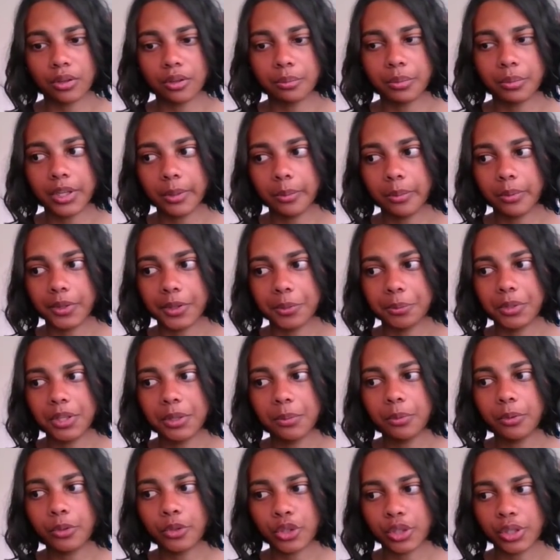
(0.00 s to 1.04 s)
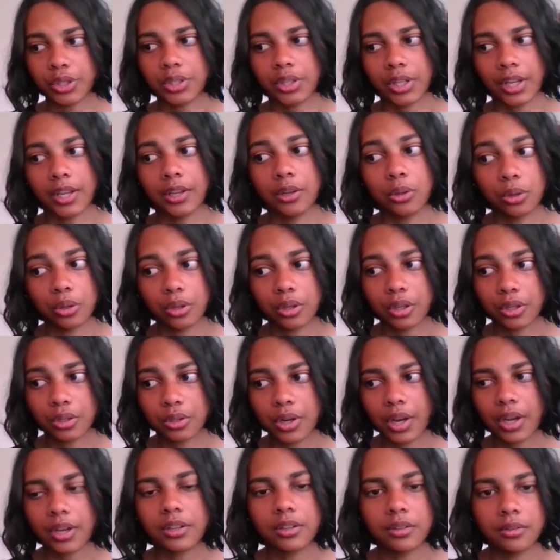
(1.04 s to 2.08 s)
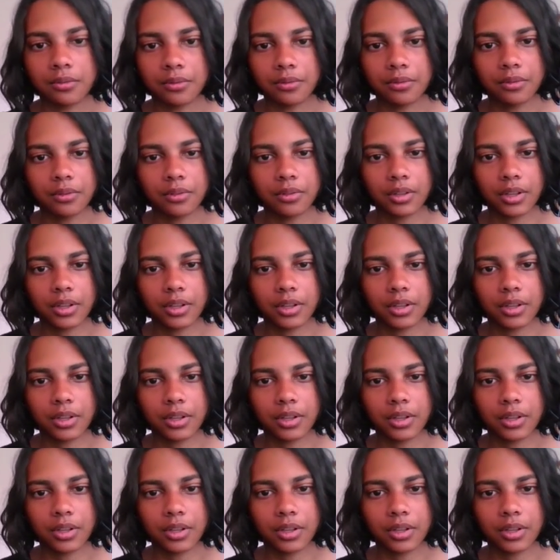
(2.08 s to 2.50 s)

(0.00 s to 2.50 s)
on people and people just say you look attractive